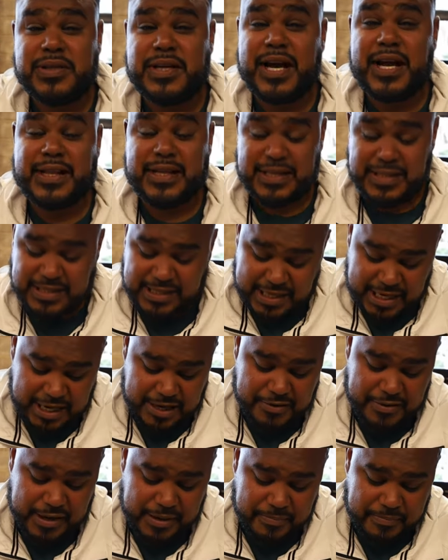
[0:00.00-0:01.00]
we got the
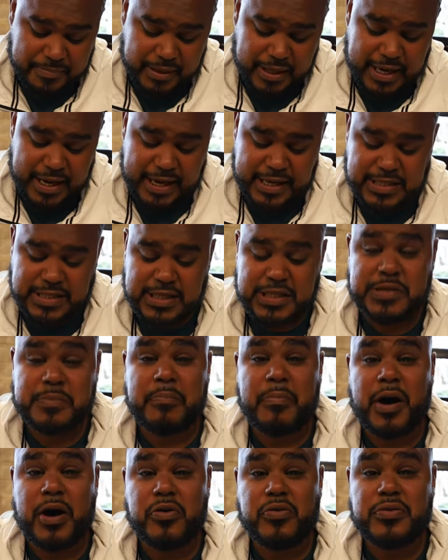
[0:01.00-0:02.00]
Terry Black's
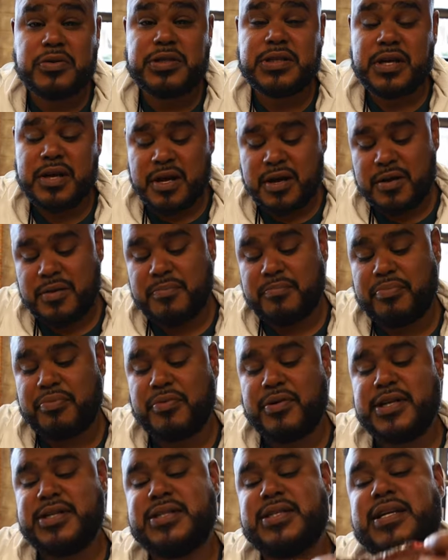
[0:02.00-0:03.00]
smoked
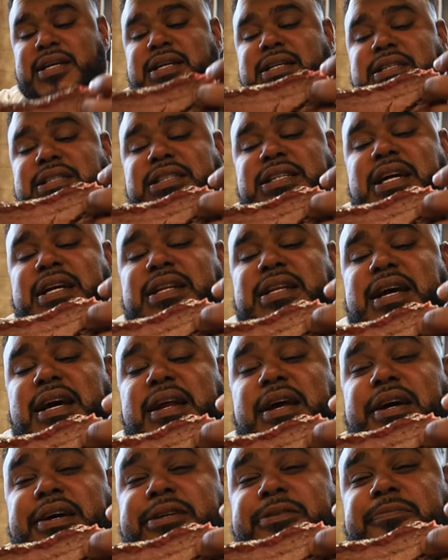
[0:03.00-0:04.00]
brisket. Check
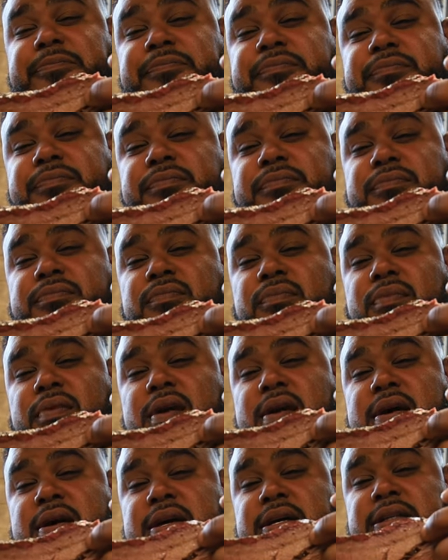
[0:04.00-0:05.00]
that out.
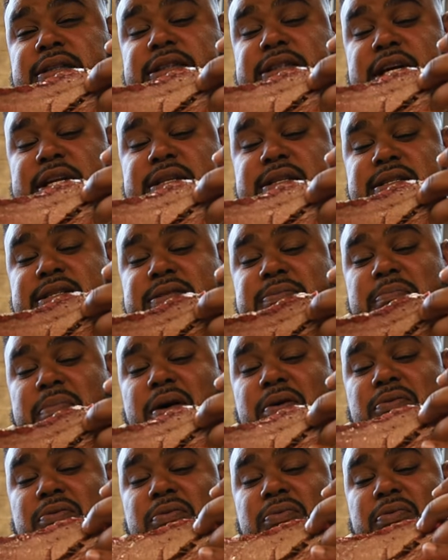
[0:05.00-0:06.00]
Check the
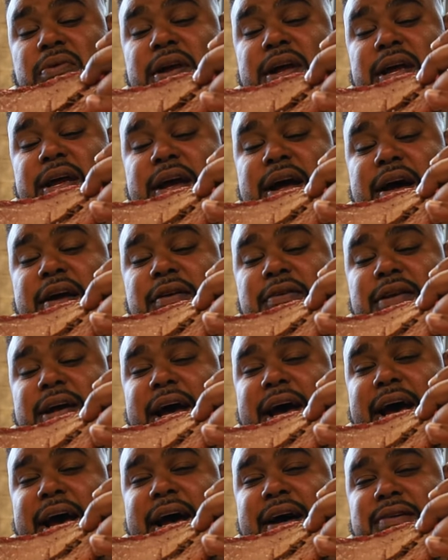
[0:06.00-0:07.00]
smoke ring out on
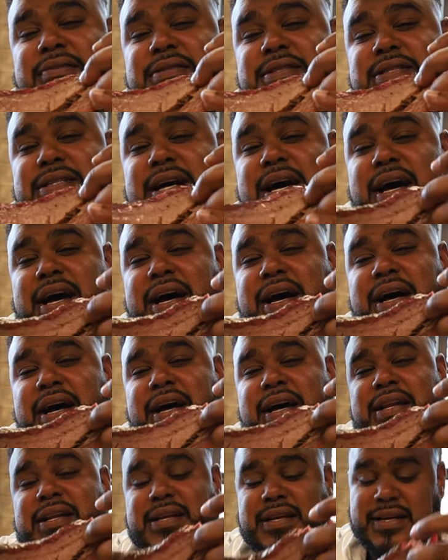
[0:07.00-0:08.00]
the
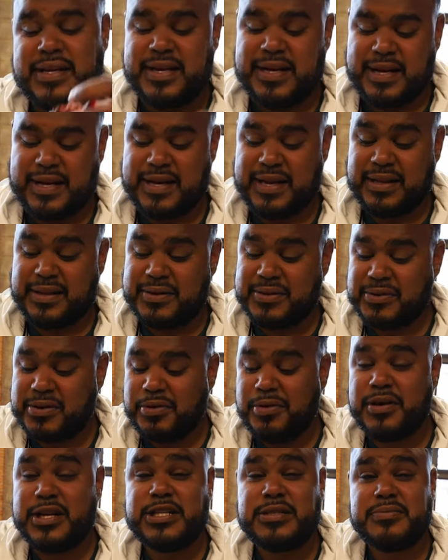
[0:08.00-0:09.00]
outside, that little
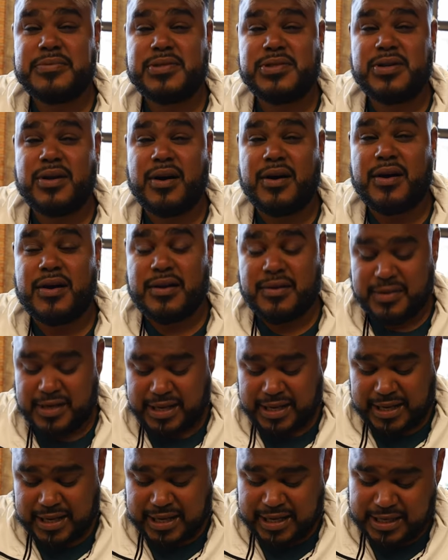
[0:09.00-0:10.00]
crisp char on
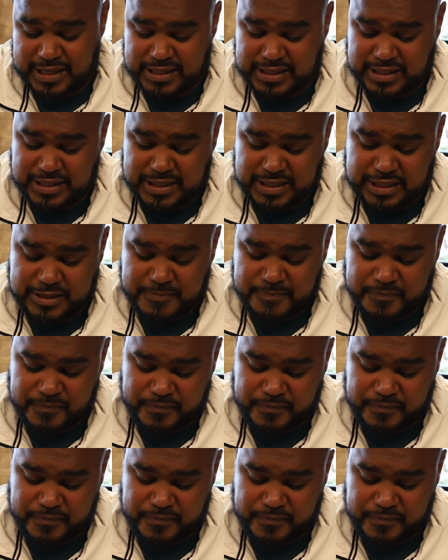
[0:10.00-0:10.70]
the edges.